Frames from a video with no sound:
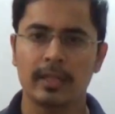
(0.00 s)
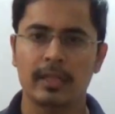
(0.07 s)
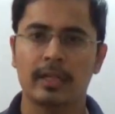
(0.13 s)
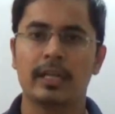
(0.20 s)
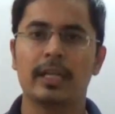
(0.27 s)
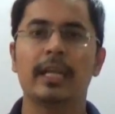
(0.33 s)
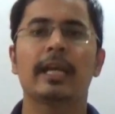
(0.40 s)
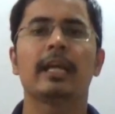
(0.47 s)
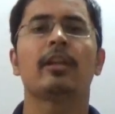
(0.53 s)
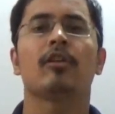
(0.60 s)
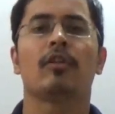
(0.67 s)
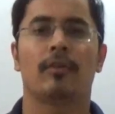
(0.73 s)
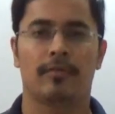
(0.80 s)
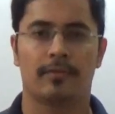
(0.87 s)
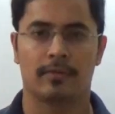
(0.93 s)
be in the DNA
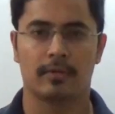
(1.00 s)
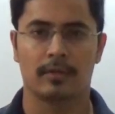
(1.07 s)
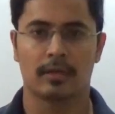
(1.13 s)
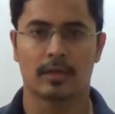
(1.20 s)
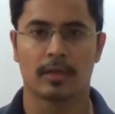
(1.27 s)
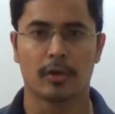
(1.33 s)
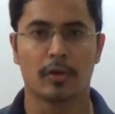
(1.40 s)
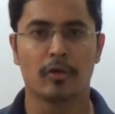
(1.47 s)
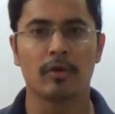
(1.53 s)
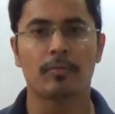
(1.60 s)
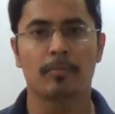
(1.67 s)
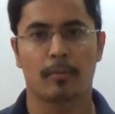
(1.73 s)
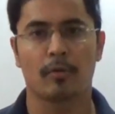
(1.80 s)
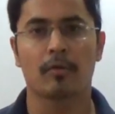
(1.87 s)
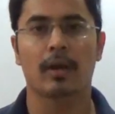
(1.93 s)
of
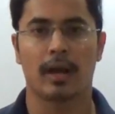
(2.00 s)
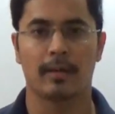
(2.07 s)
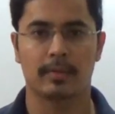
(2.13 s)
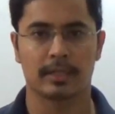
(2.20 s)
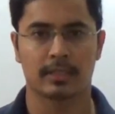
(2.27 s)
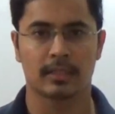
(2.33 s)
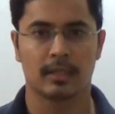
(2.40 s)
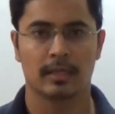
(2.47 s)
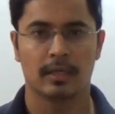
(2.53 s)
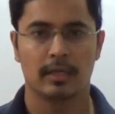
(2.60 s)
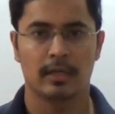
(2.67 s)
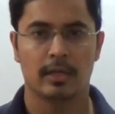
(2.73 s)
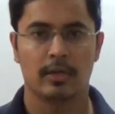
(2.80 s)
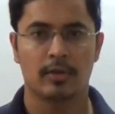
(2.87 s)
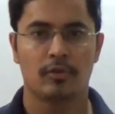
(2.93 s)
good programmers
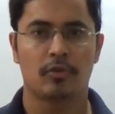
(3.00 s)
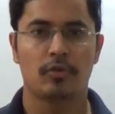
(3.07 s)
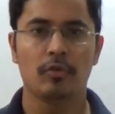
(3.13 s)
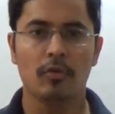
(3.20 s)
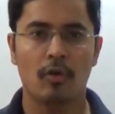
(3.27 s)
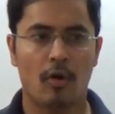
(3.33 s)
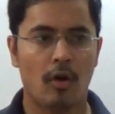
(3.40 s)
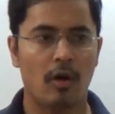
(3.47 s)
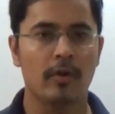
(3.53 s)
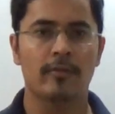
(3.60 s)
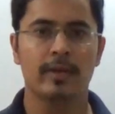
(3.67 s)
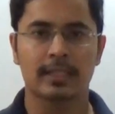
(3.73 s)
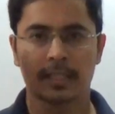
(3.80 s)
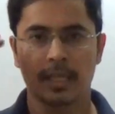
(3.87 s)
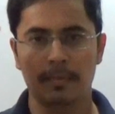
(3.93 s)
to
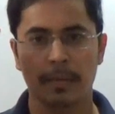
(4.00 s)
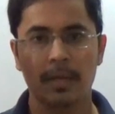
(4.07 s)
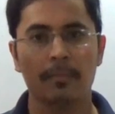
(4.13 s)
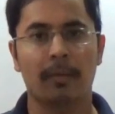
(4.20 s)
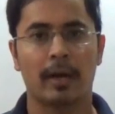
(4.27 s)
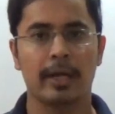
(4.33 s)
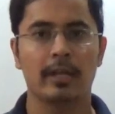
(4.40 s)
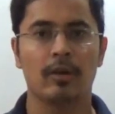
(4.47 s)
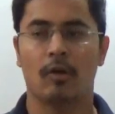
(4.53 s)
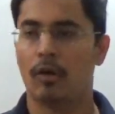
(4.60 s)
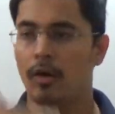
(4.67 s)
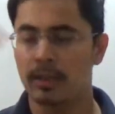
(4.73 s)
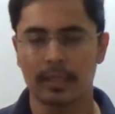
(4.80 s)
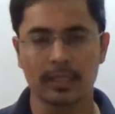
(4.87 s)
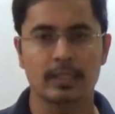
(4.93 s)
always keep in mind
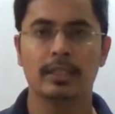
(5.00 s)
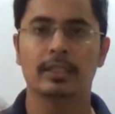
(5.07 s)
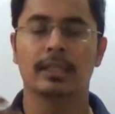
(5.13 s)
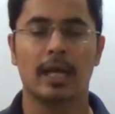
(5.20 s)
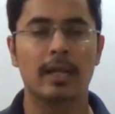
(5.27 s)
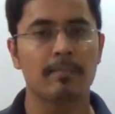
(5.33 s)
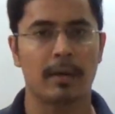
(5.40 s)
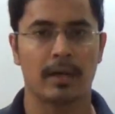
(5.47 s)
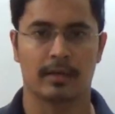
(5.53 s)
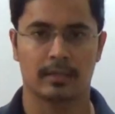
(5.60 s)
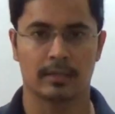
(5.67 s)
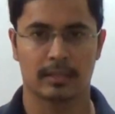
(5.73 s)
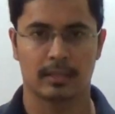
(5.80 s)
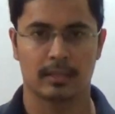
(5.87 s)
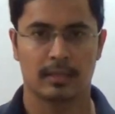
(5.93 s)
all these design
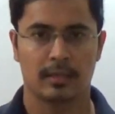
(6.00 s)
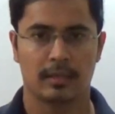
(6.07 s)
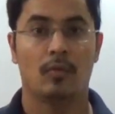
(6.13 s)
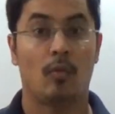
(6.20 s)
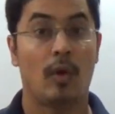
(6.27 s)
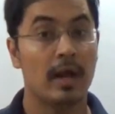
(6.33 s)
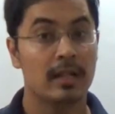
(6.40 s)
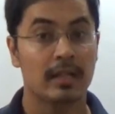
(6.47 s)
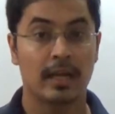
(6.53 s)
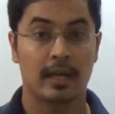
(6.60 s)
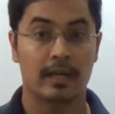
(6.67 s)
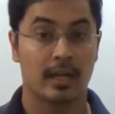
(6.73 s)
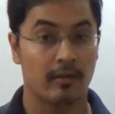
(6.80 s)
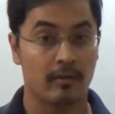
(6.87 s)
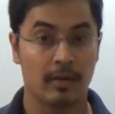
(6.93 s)
patterns while they
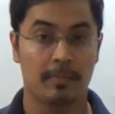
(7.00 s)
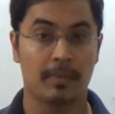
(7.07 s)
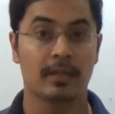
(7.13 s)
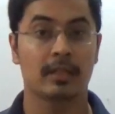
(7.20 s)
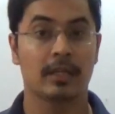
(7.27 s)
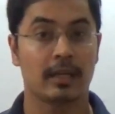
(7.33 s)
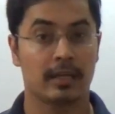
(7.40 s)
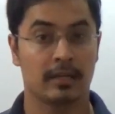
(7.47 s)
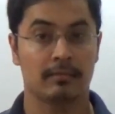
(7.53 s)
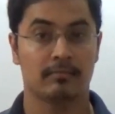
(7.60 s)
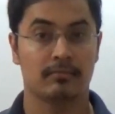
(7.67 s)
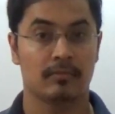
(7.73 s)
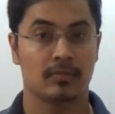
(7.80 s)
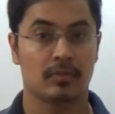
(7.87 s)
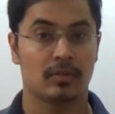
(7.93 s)
are developing their
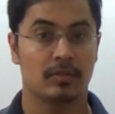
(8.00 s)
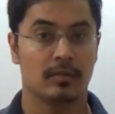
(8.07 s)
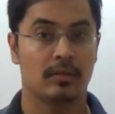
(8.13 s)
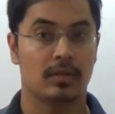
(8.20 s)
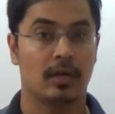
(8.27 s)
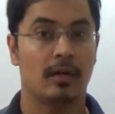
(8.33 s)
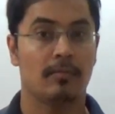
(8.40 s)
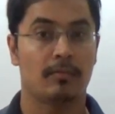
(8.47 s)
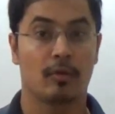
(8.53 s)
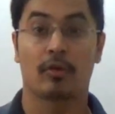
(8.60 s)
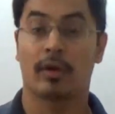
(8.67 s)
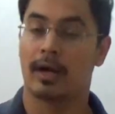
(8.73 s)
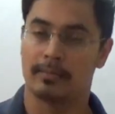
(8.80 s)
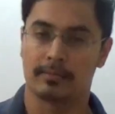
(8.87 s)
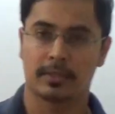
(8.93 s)

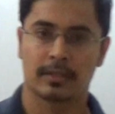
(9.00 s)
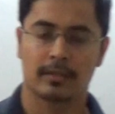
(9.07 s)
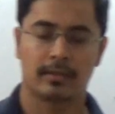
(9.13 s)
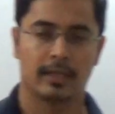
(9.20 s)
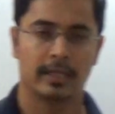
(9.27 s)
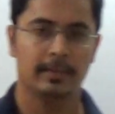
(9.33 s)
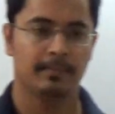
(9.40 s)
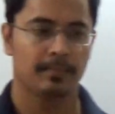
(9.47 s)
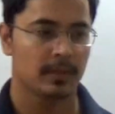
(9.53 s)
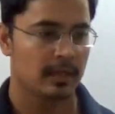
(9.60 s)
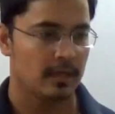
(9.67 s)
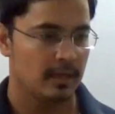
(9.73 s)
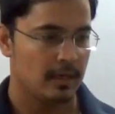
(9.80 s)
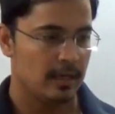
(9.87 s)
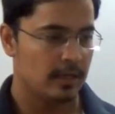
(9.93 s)
programs, right?
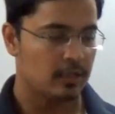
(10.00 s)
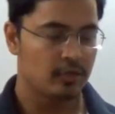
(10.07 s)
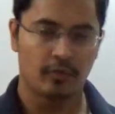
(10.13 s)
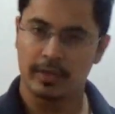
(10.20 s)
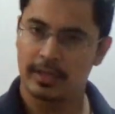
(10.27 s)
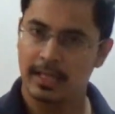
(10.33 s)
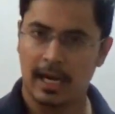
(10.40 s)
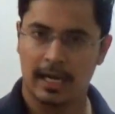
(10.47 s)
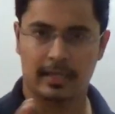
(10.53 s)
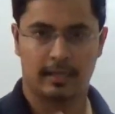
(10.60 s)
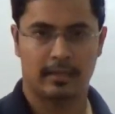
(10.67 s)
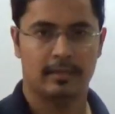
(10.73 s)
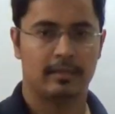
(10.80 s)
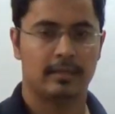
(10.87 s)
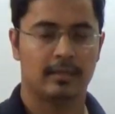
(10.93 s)
So with
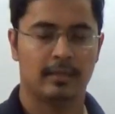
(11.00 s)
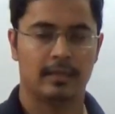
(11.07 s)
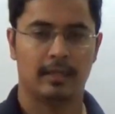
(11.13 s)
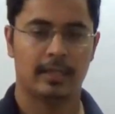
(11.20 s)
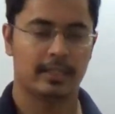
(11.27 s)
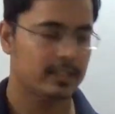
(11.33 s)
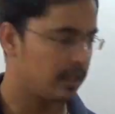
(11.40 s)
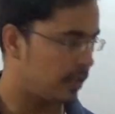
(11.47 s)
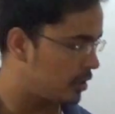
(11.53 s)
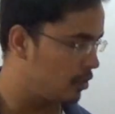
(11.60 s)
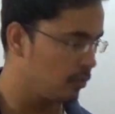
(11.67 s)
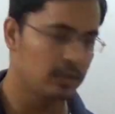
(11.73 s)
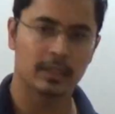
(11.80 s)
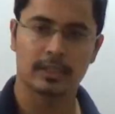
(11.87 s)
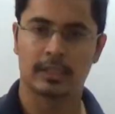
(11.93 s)
that, let's cut
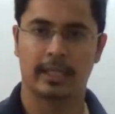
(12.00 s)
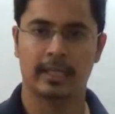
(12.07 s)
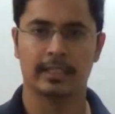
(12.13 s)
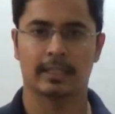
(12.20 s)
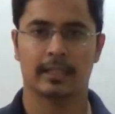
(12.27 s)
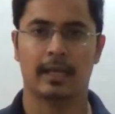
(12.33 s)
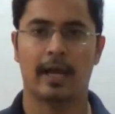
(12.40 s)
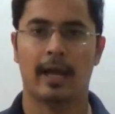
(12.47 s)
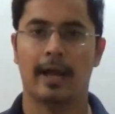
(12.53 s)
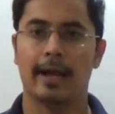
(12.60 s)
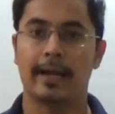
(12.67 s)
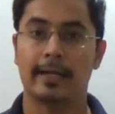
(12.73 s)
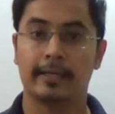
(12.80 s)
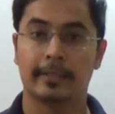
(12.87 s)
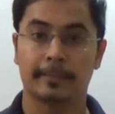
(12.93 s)
to the chase
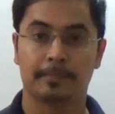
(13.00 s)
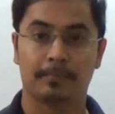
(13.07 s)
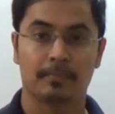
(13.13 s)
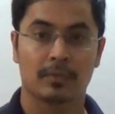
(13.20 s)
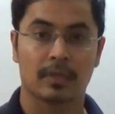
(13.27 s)
and